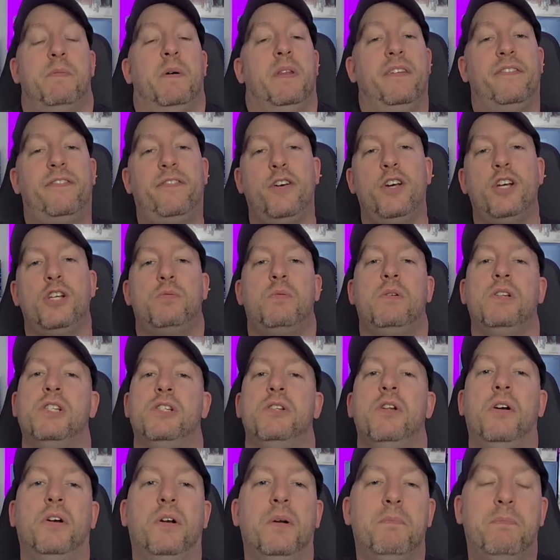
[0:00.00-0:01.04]
But the first
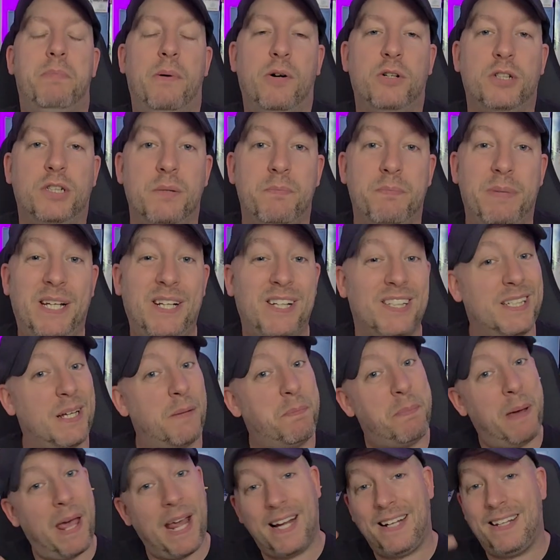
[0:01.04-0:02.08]
one's not an unboxing because I
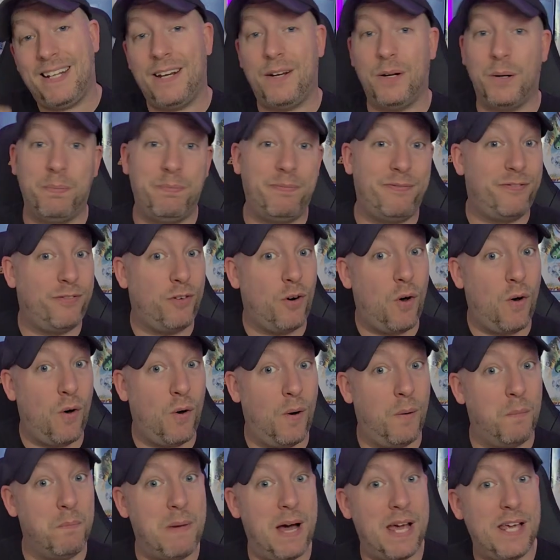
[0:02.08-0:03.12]
picked it up
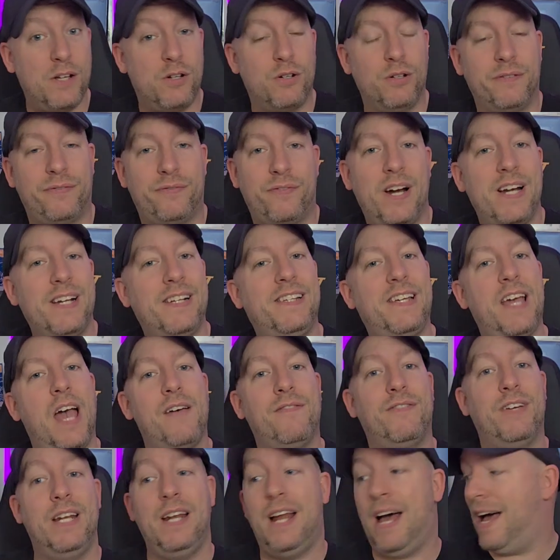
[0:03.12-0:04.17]
from my good friend
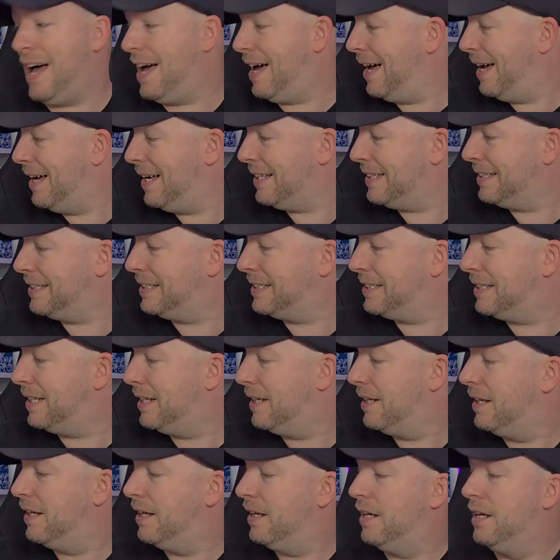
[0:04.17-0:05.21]
Kevin at
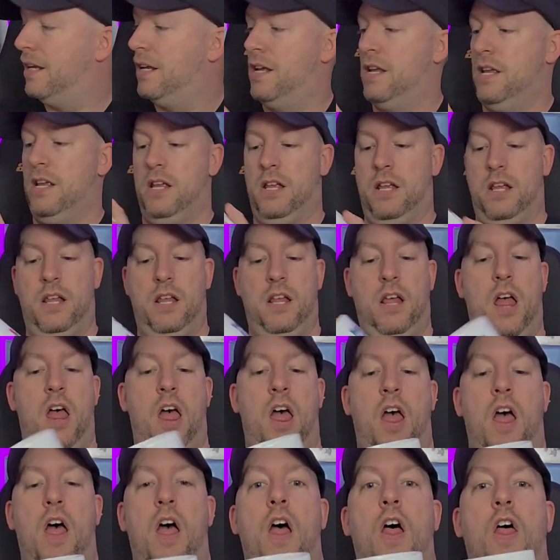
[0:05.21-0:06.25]

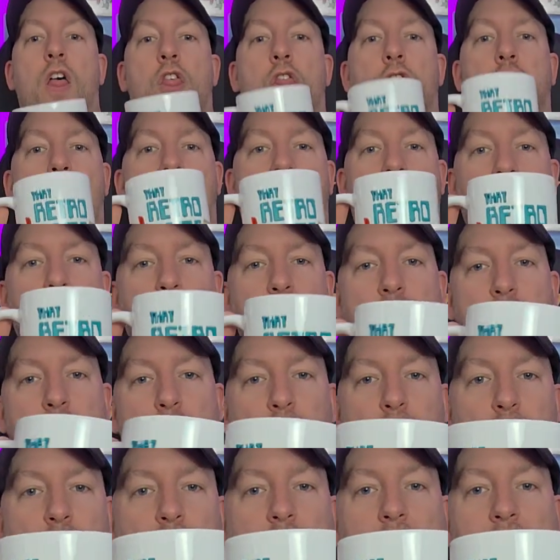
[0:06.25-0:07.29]
That
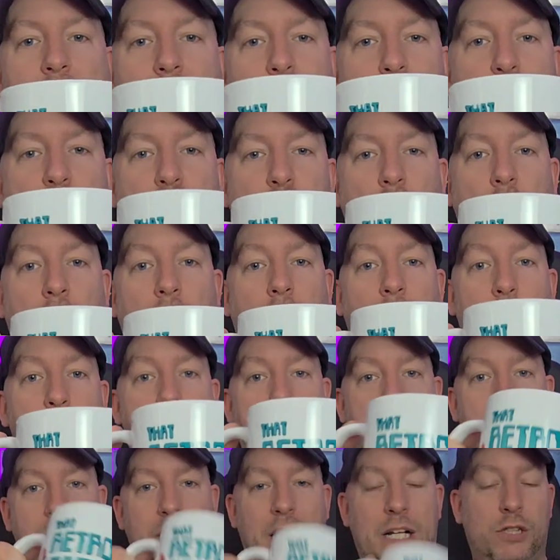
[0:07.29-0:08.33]
Retro Game
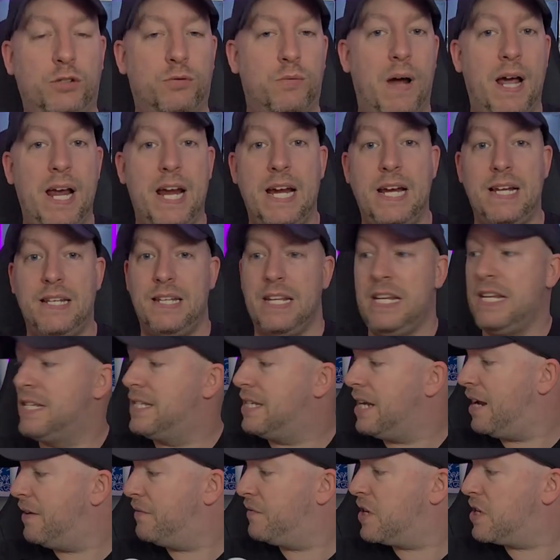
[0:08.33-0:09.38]
Shop. That's right. He
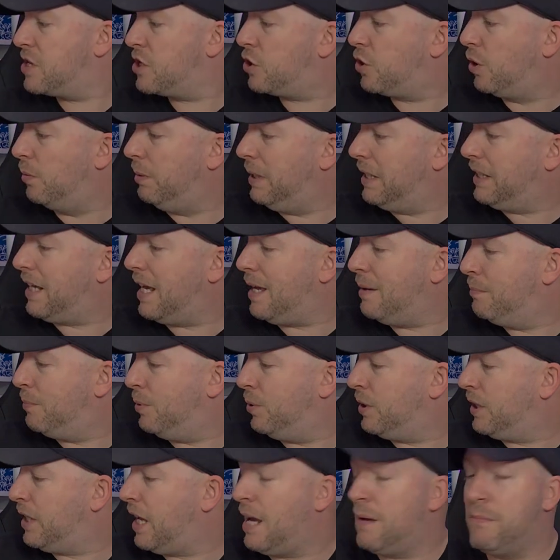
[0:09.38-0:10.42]
saved us a couple of Game
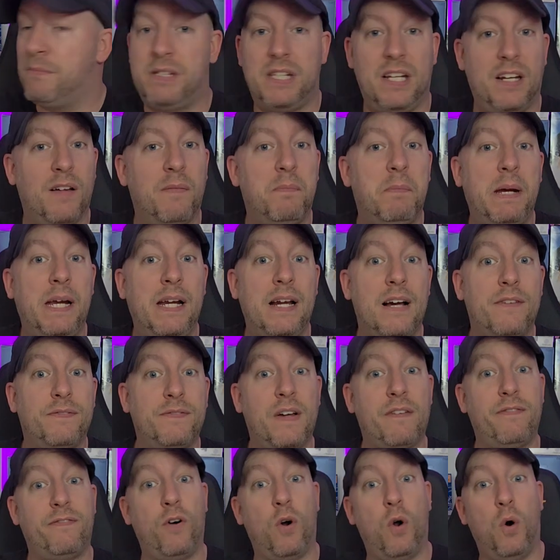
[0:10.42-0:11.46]
Boy games that I've been
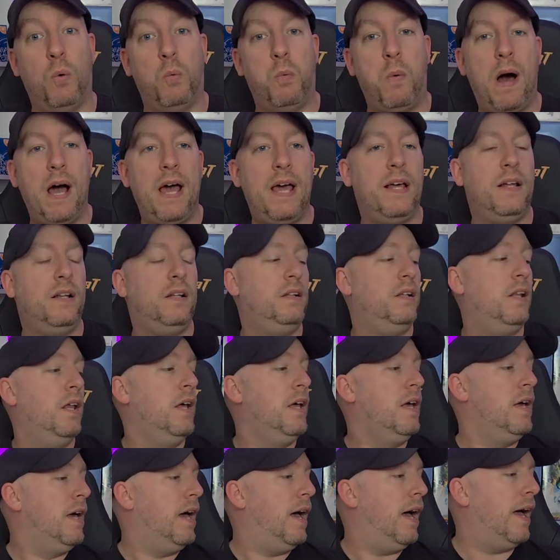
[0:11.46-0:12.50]
after for a while.
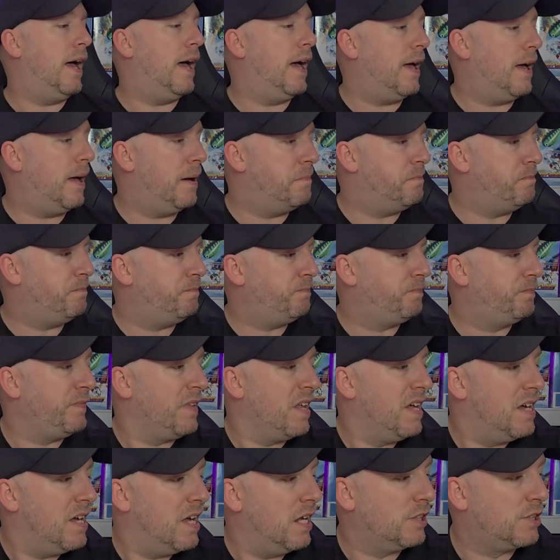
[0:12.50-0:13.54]
And
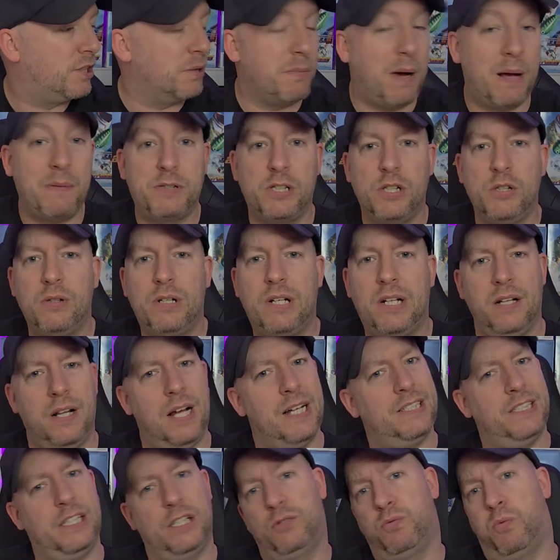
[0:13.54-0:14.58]
some absolute
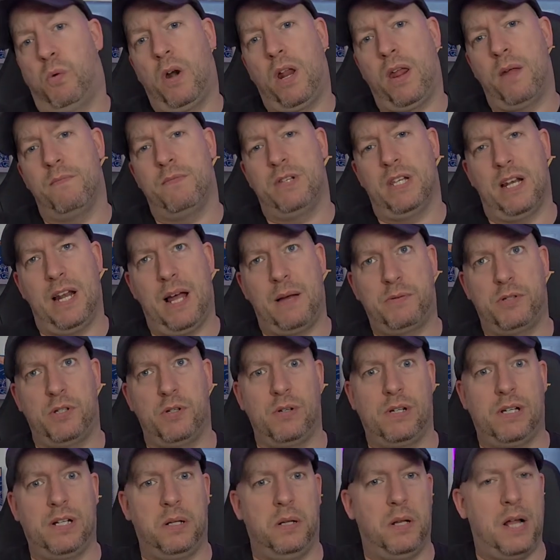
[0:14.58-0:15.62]
classics. One of them's an
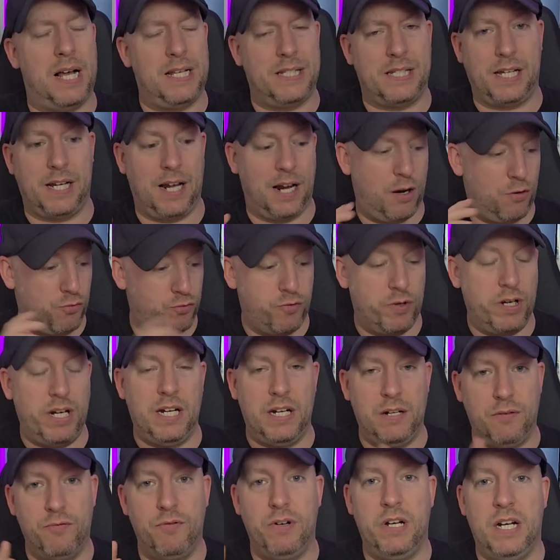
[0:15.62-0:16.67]
absolute classic, and I
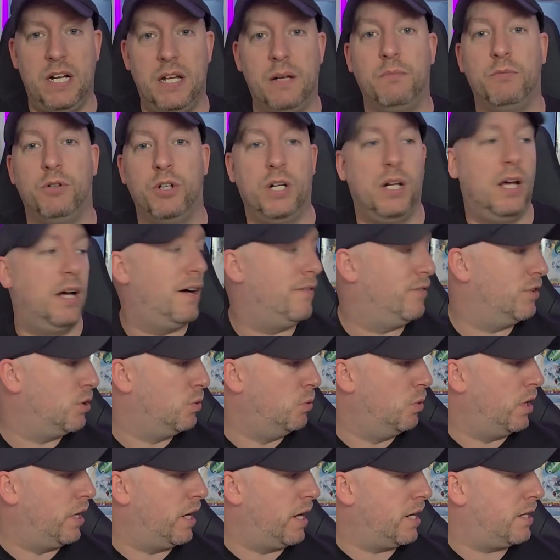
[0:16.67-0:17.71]
really am going to have a
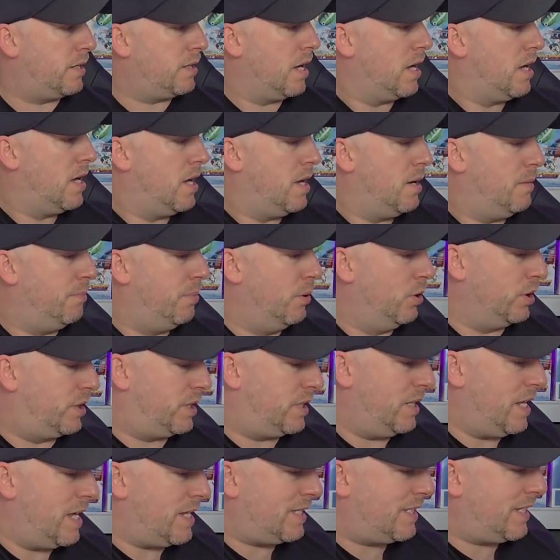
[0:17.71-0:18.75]
go at it.
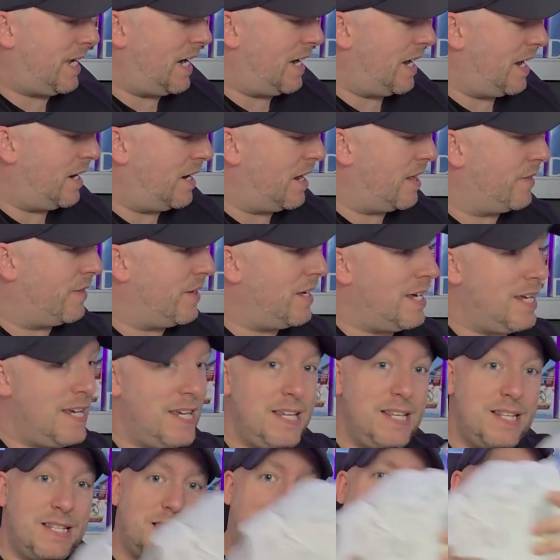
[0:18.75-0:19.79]
But let's get into
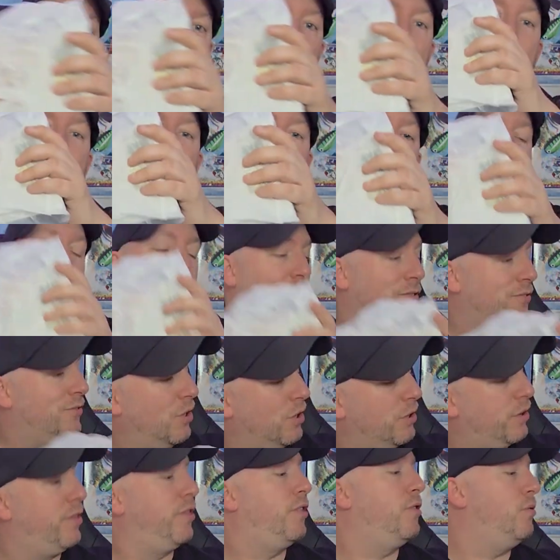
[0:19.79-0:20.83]
these games here. We've
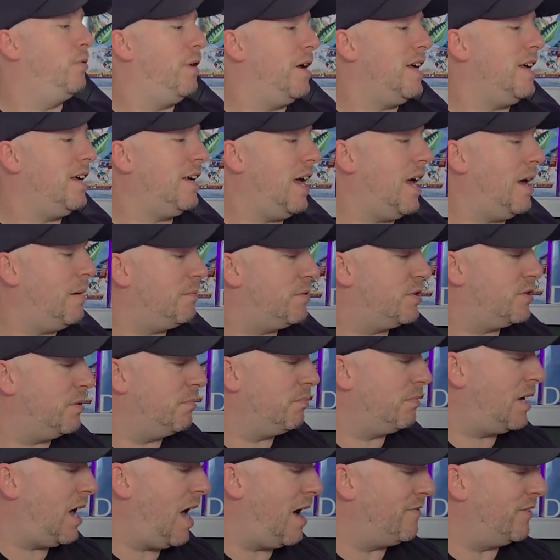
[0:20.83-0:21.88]
got 3 games
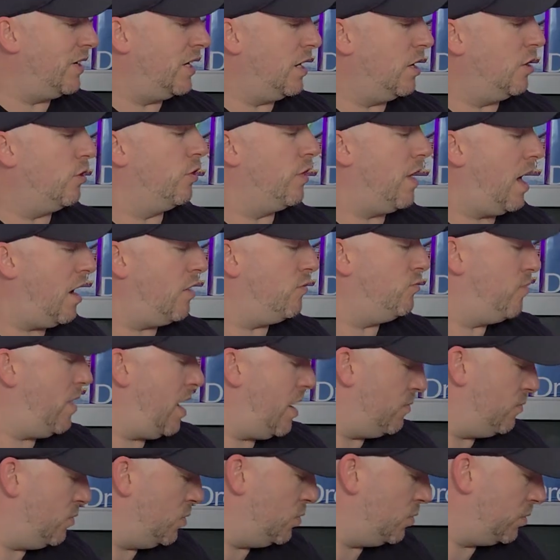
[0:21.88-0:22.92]
from Kevin at That
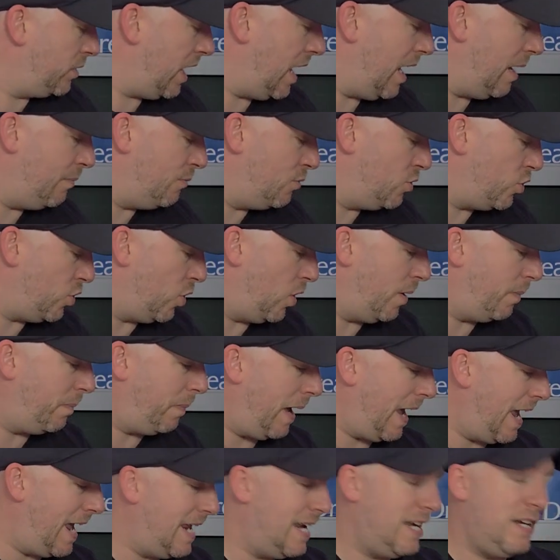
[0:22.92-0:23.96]
Retro Game
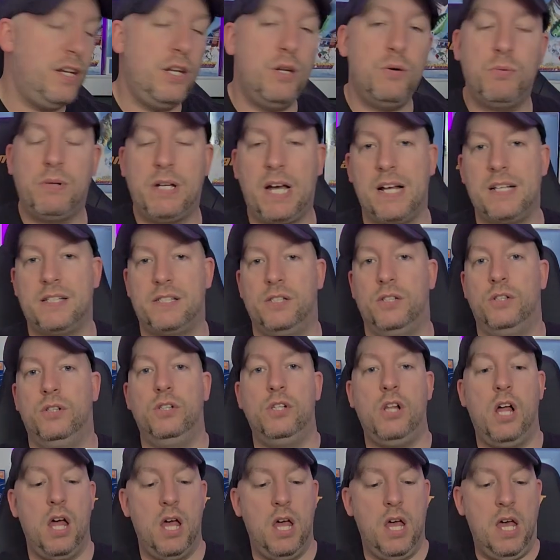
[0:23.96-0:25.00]
Shop in
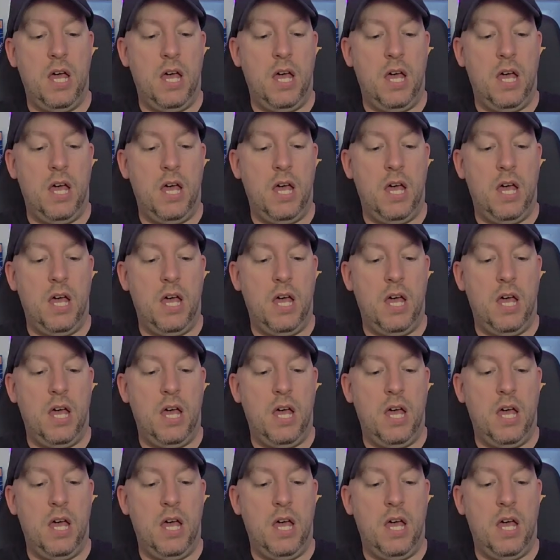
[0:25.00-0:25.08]
Newcastle.